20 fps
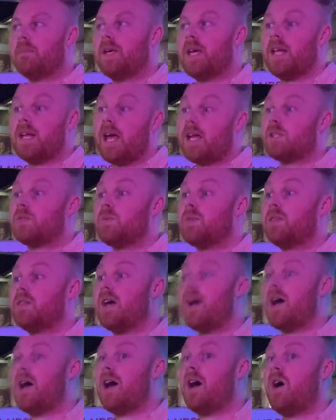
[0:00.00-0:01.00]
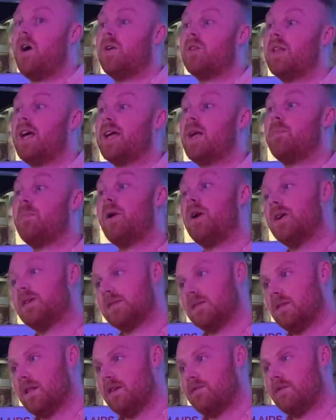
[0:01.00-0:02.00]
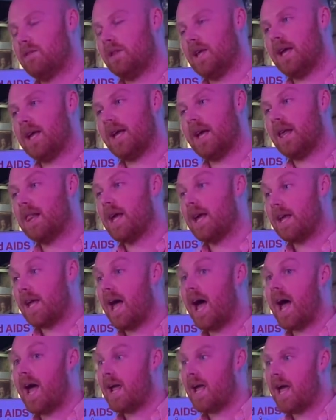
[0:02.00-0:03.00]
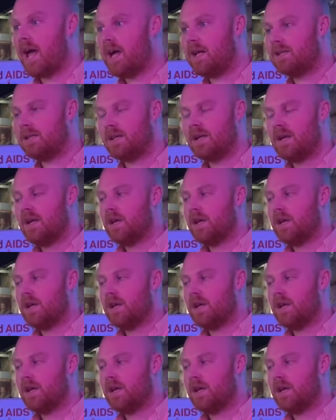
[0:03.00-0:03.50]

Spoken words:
connect with that on like a personal level, like I had.